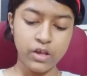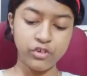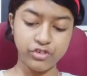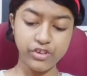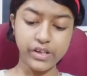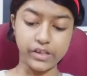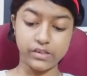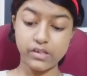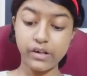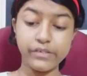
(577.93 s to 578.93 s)

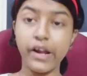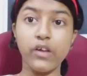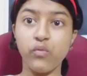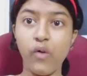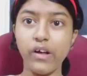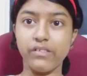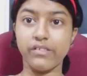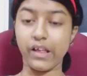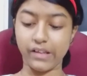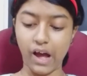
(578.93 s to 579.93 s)
She turned at
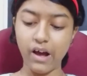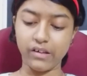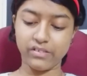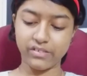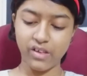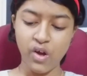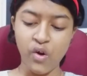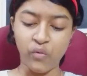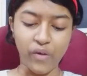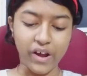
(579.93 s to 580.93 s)
once and asked,
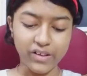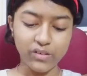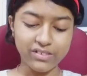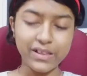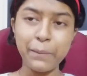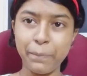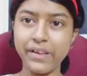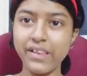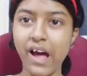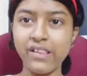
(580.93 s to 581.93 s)
"Where are you
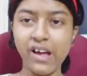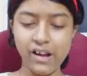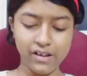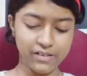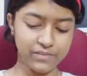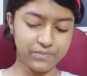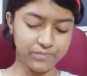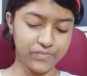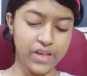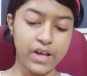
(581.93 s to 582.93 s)
sleeping, Dada?"
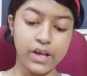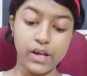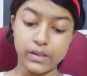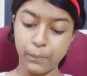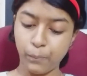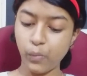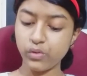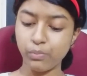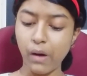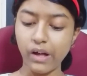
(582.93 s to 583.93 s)
The
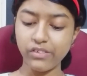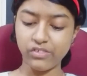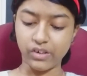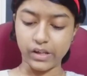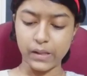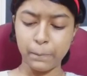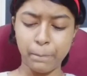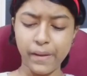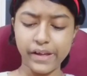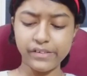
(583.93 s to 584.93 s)
postmaster in
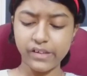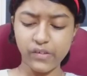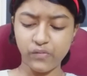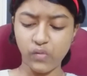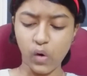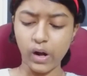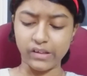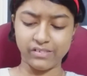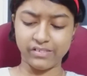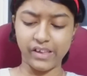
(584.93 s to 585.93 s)
plaintive
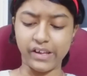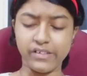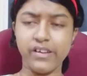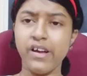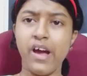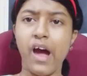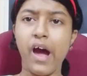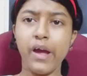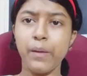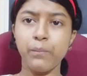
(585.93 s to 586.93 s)
voice said,
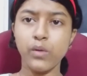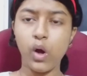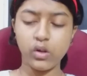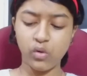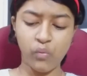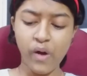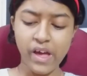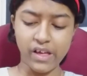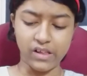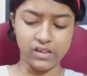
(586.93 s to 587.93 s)
"I am not
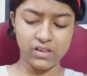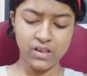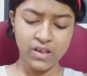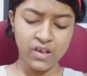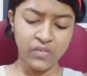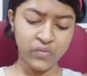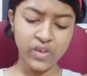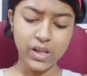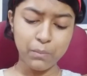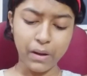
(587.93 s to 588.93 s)
well.
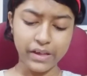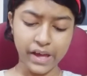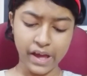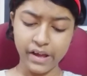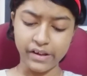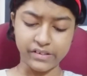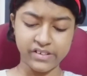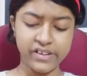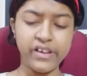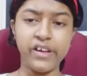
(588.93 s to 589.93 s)
Feel my head.
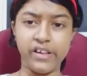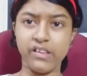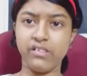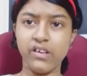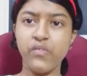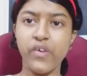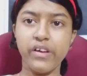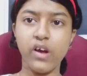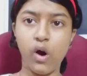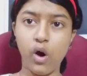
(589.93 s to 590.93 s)
Is it
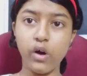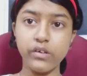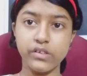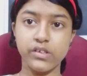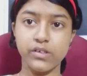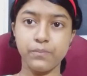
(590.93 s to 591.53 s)
very hot?"